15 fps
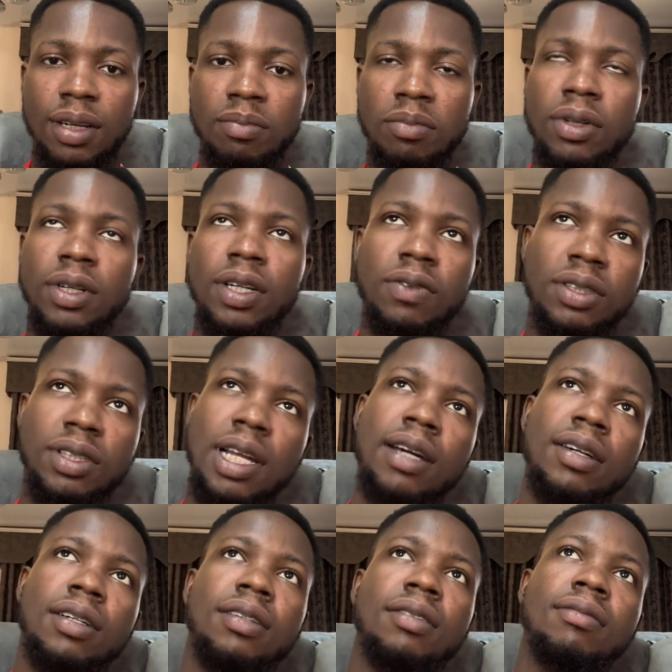But if it's
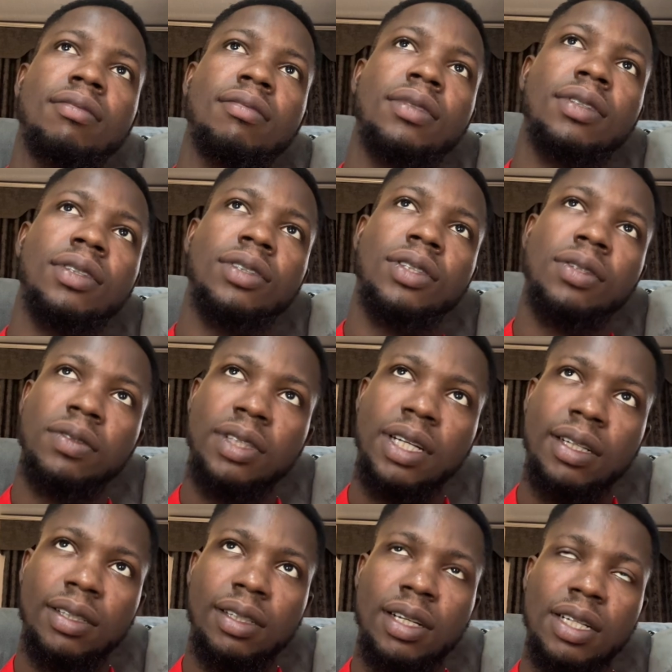like someone
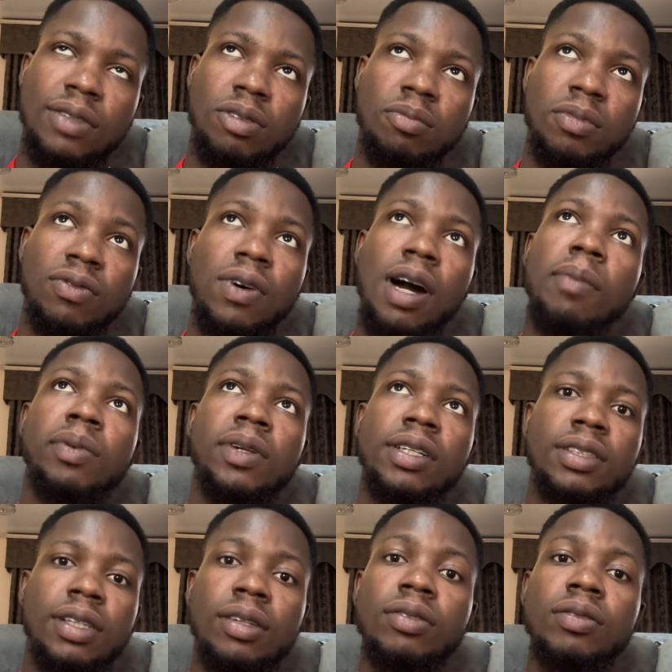that is from a far place,
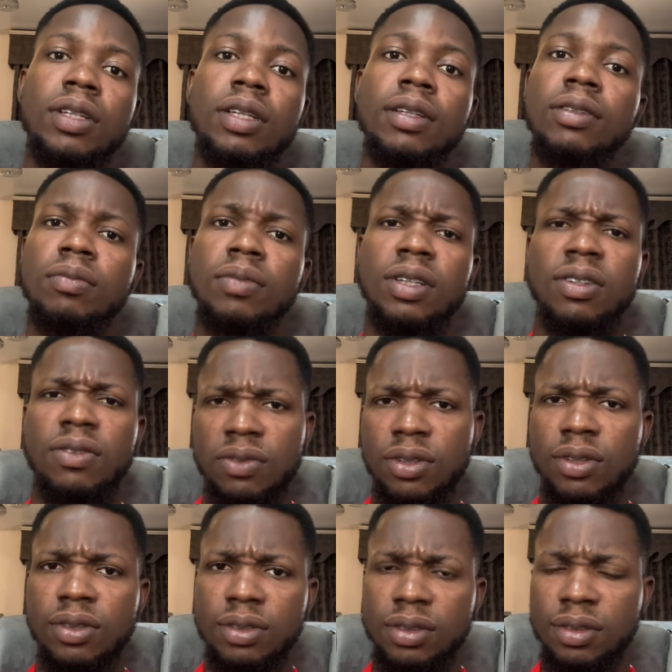they don't really know me, of
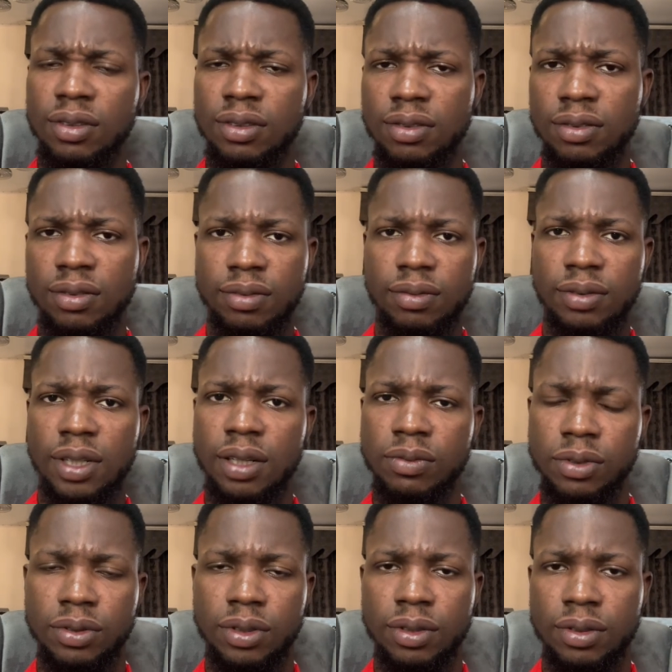course, I
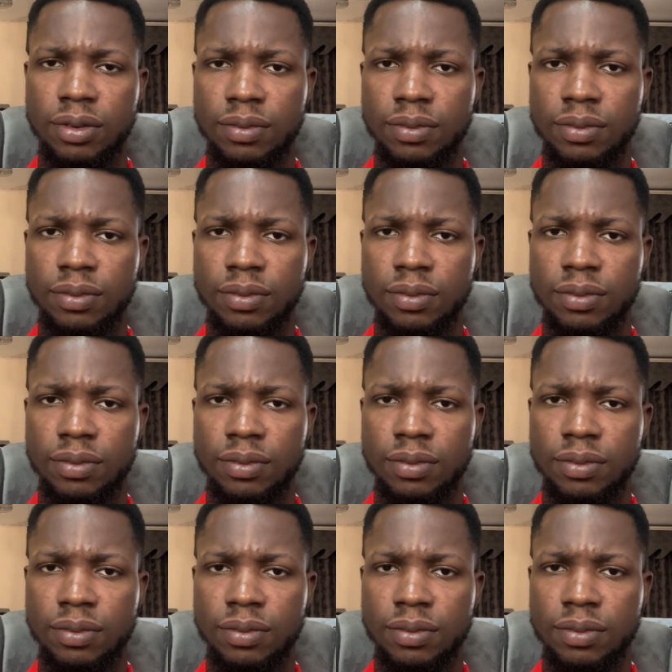would.